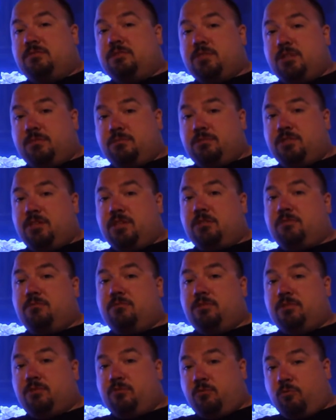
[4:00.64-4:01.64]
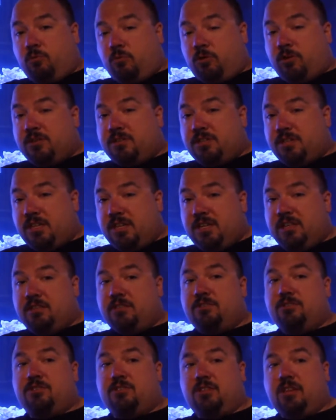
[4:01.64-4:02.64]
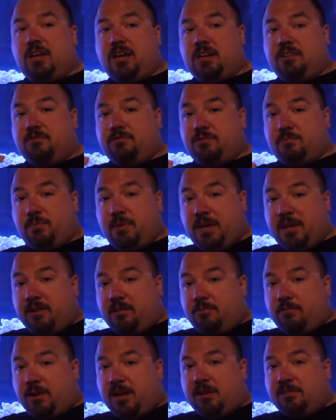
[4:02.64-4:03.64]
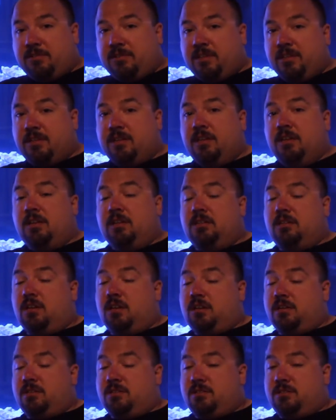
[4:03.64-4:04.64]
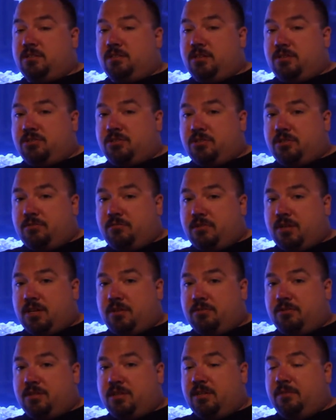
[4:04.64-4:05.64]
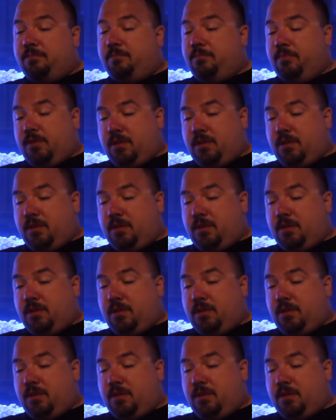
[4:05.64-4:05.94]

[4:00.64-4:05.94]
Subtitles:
subject with quarantine. There's a lot of debate around it, a lot of discussion around it.